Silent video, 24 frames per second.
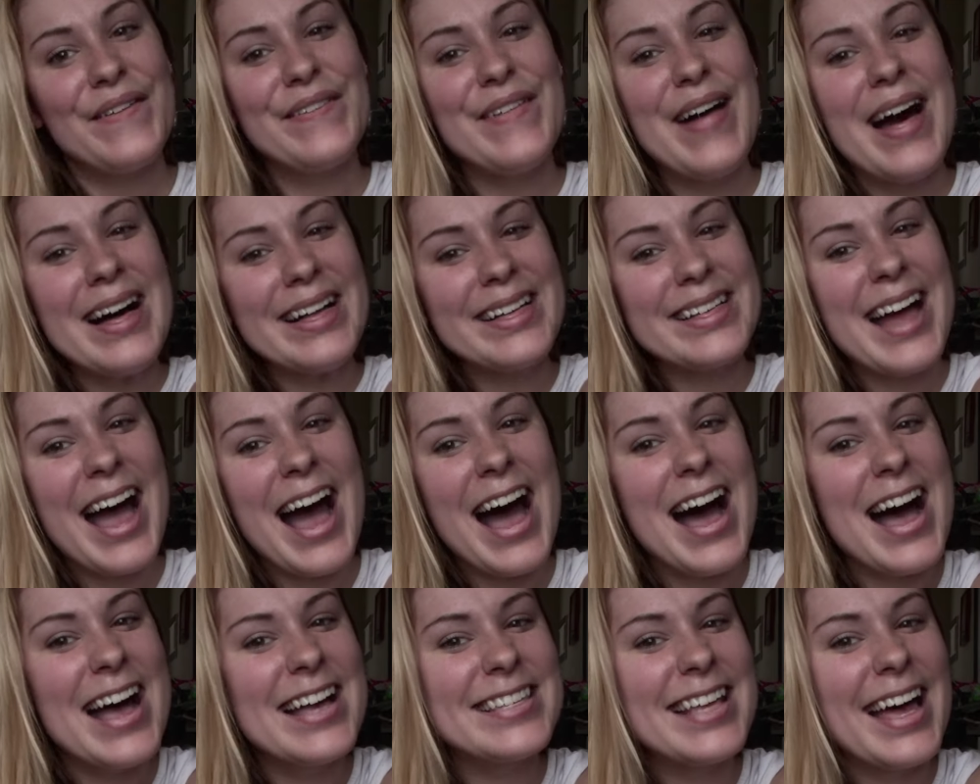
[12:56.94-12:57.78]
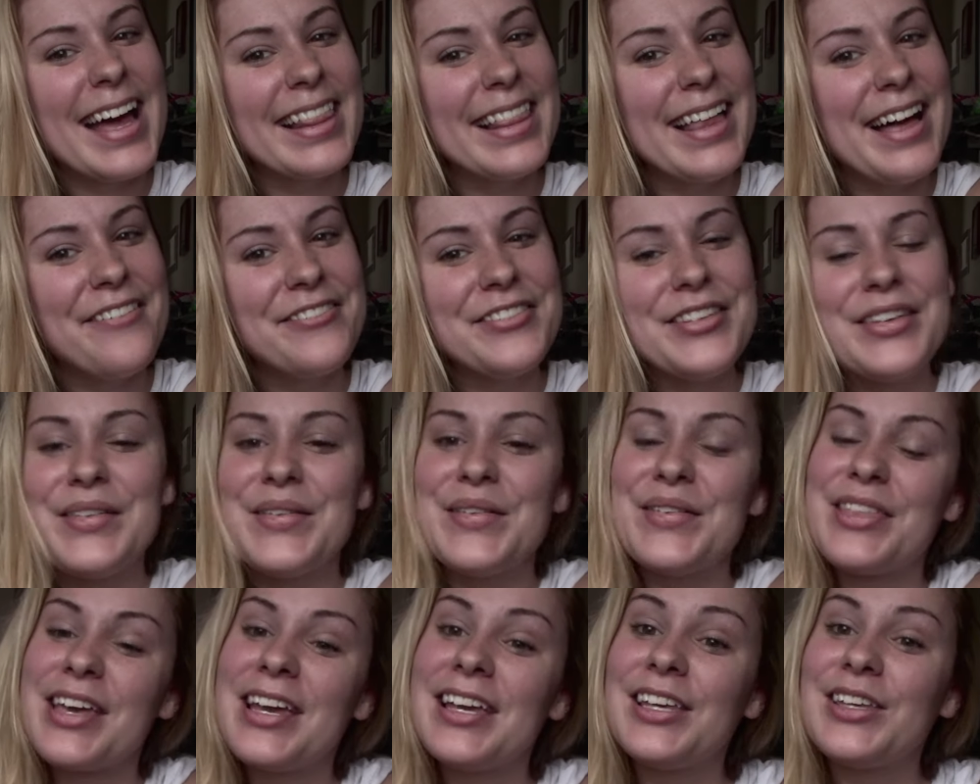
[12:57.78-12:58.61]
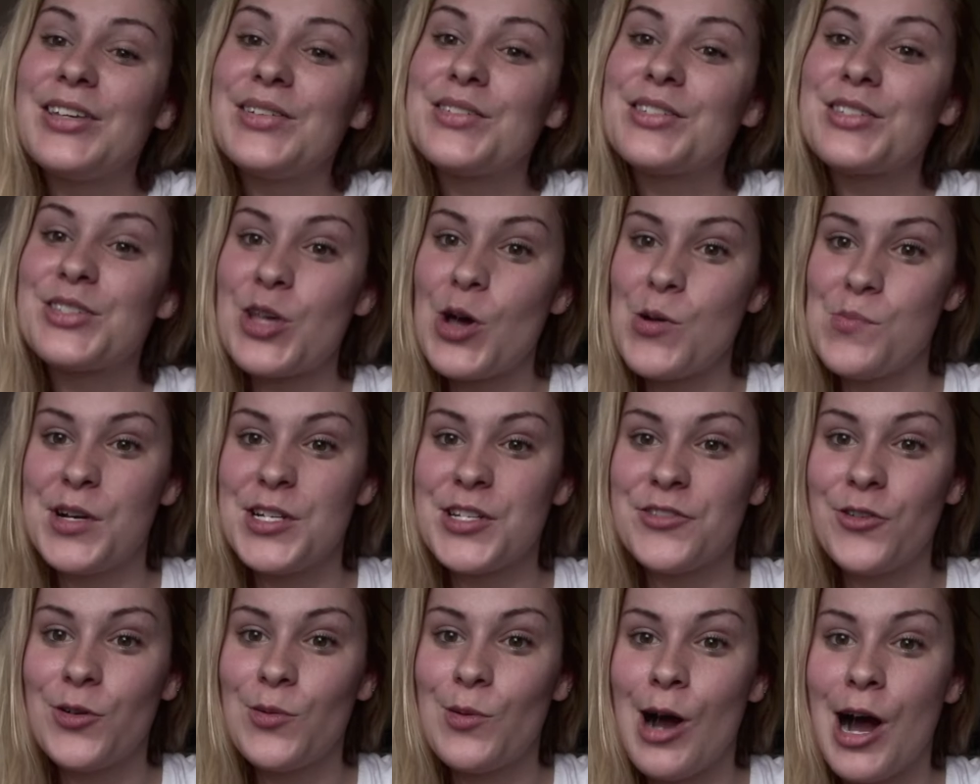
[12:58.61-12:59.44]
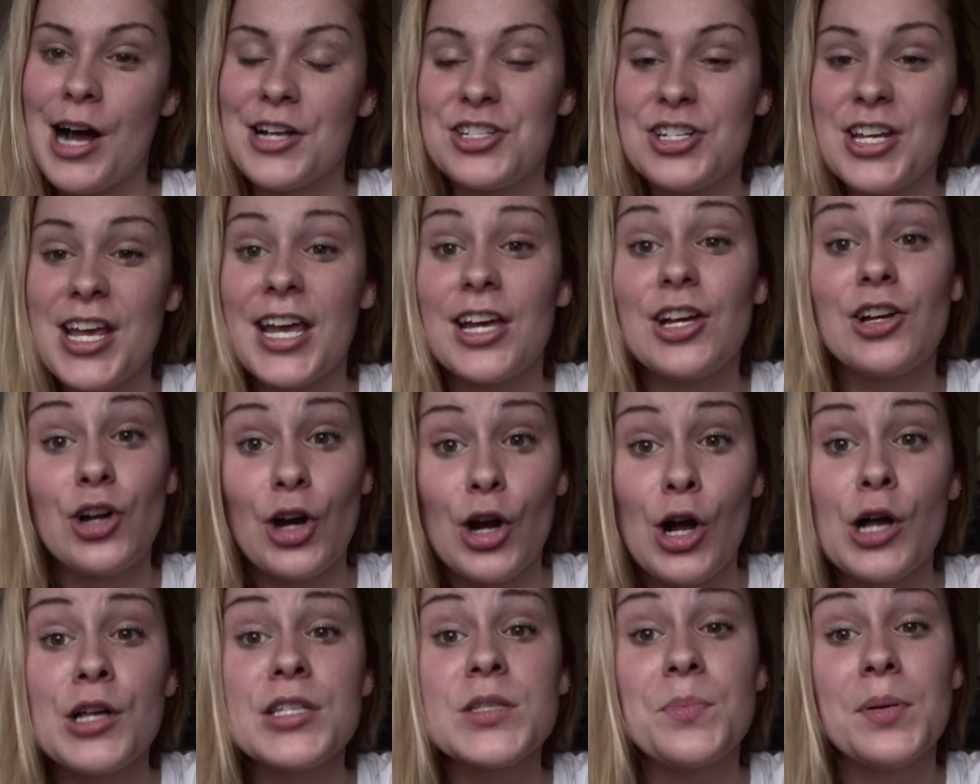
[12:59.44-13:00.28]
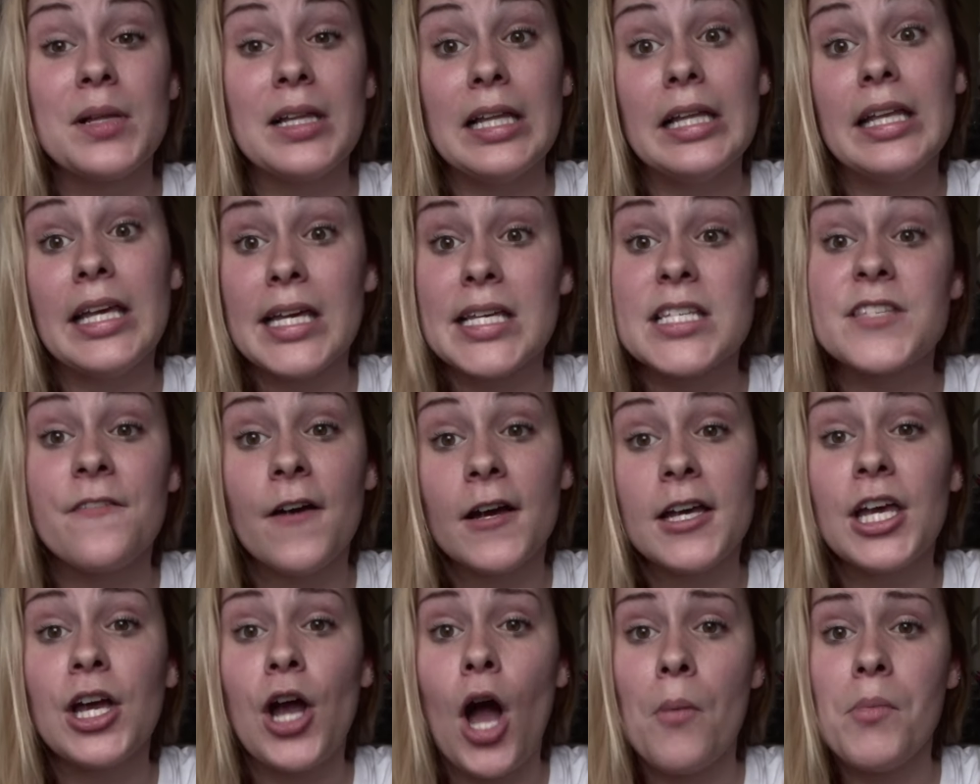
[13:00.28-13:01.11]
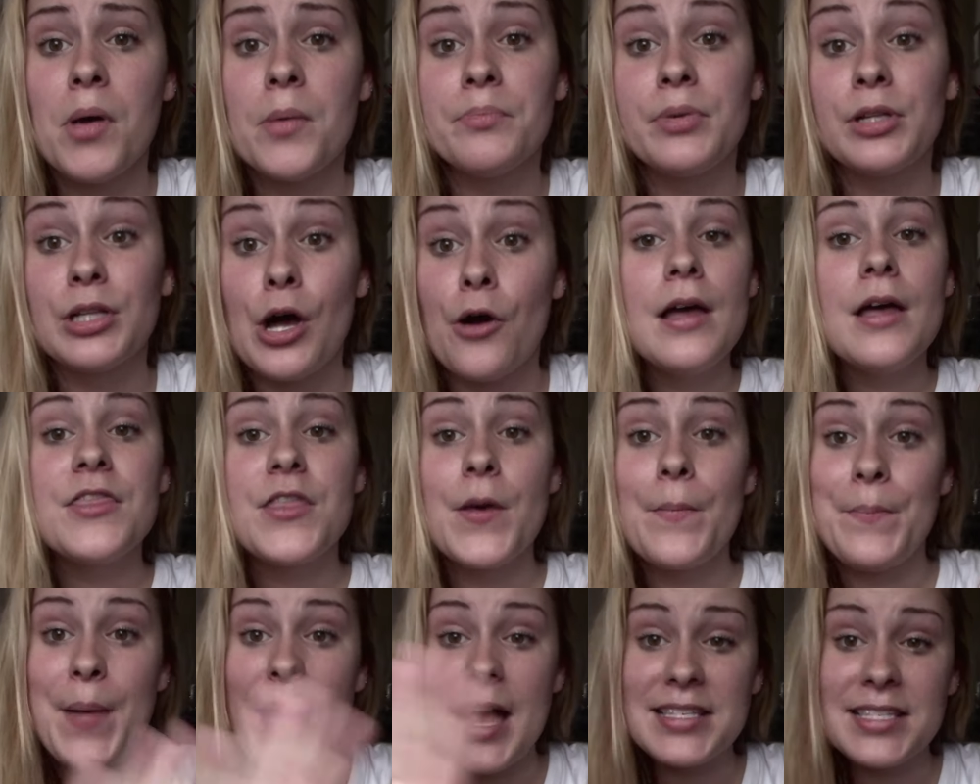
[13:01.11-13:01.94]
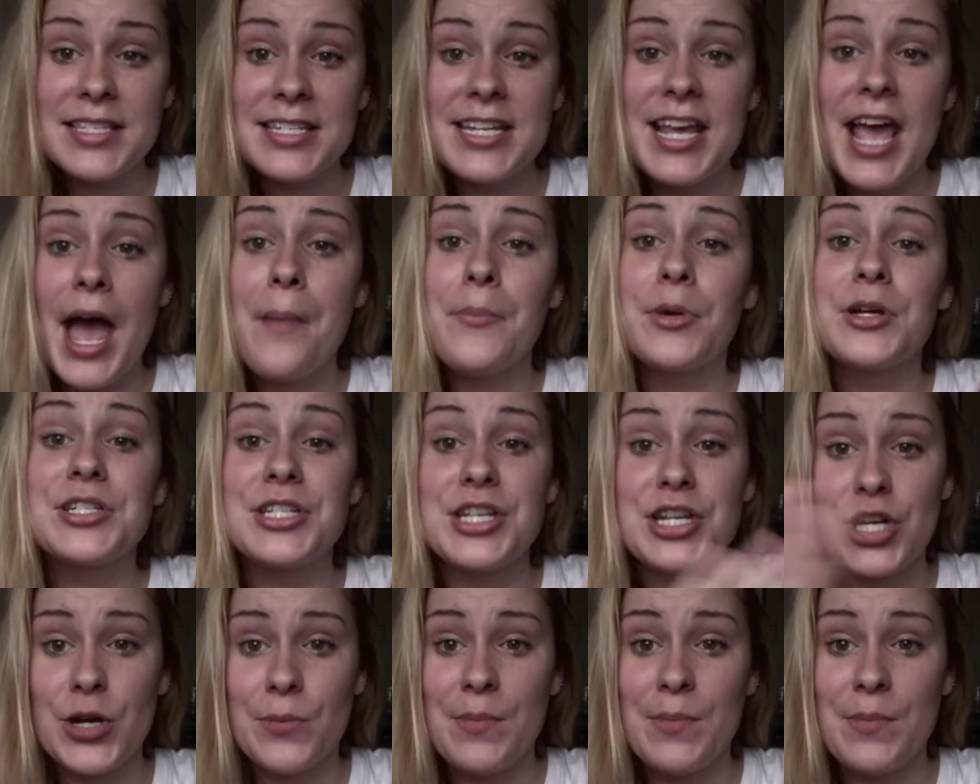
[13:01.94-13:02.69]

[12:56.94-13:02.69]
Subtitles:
Well guys, I love you. Thank you so much for watching. Girls, please fucking comment below the best DM or Tinder